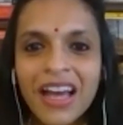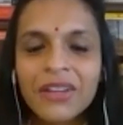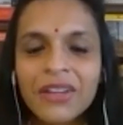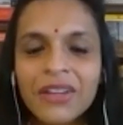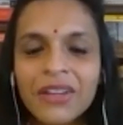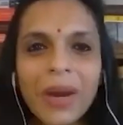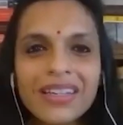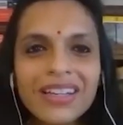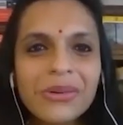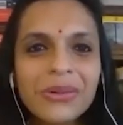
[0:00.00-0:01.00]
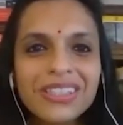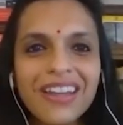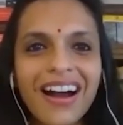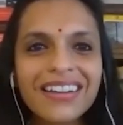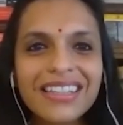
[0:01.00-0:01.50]
so when did you
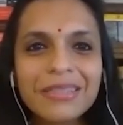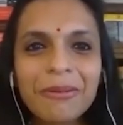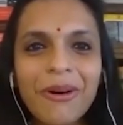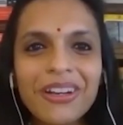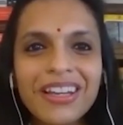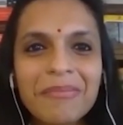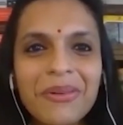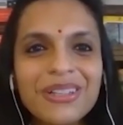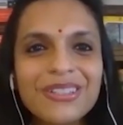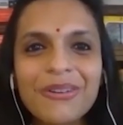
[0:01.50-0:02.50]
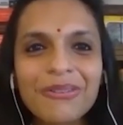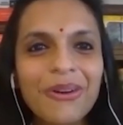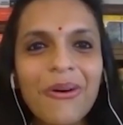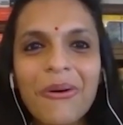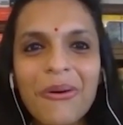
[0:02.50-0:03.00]
start exploring books of
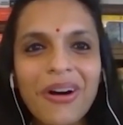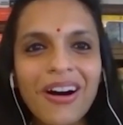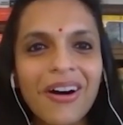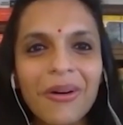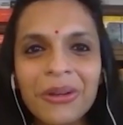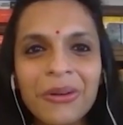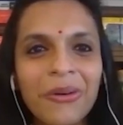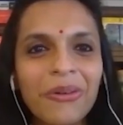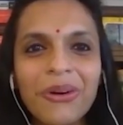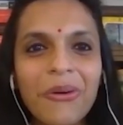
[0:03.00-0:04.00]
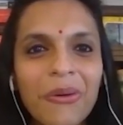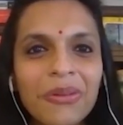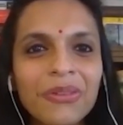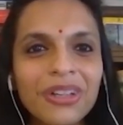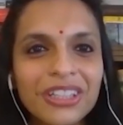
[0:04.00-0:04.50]
your uh, you know of your
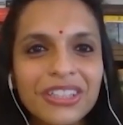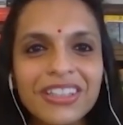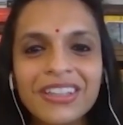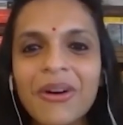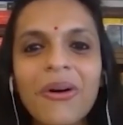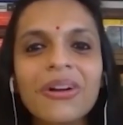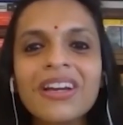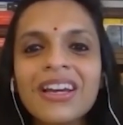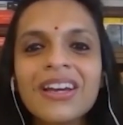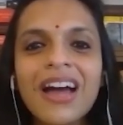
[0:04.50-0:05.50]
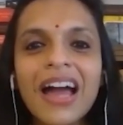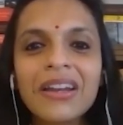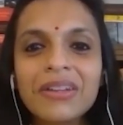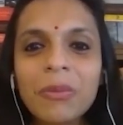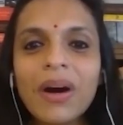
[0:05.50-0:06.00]
own volition or
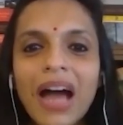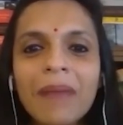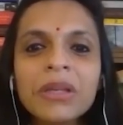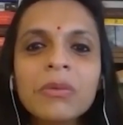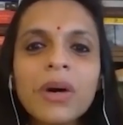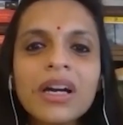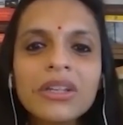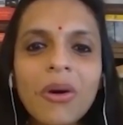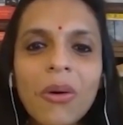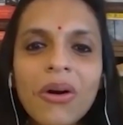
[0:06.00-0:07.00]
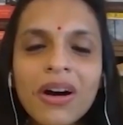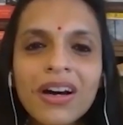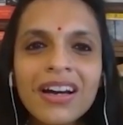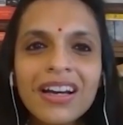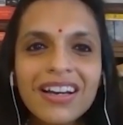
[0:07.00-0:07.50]
and i mean were your
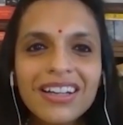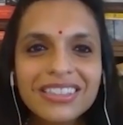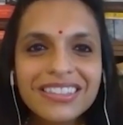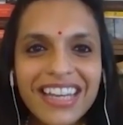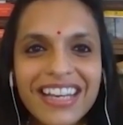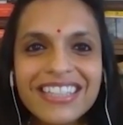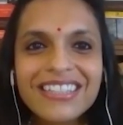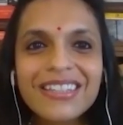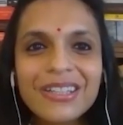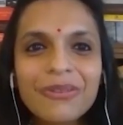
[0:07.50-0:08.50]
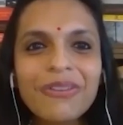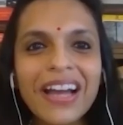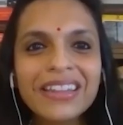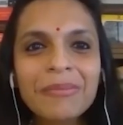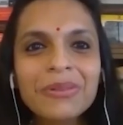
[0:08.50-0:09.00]
tastes did you
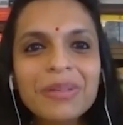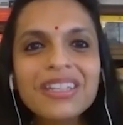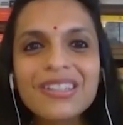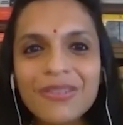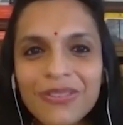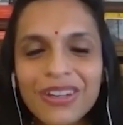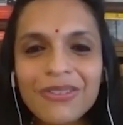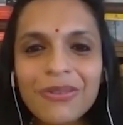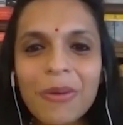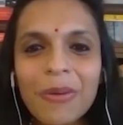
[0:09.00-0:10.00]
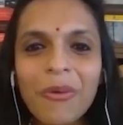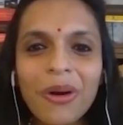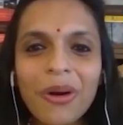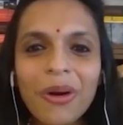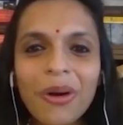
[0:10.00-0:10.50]
find them to be different from
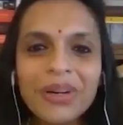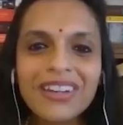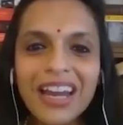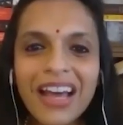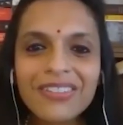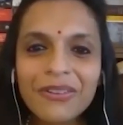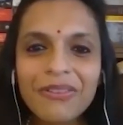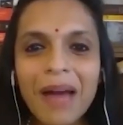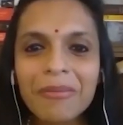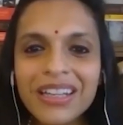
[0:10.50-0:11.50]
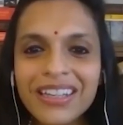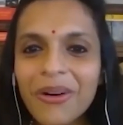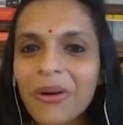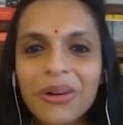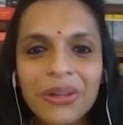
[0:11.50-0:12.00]
what you had read as a family
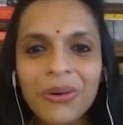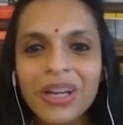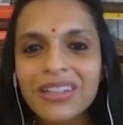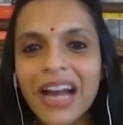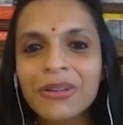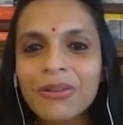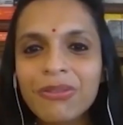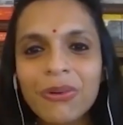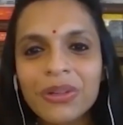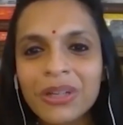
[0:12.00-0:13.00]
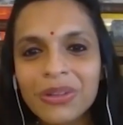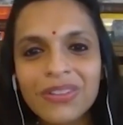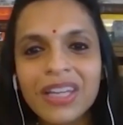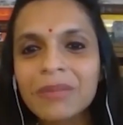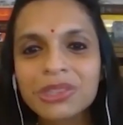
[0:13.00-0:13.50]
or you know it kind of flowed into the
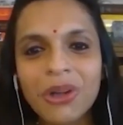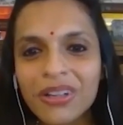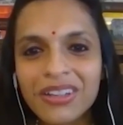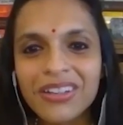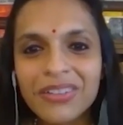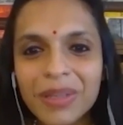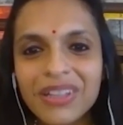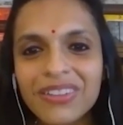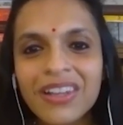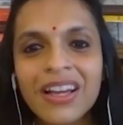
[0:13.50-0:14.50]
same genres because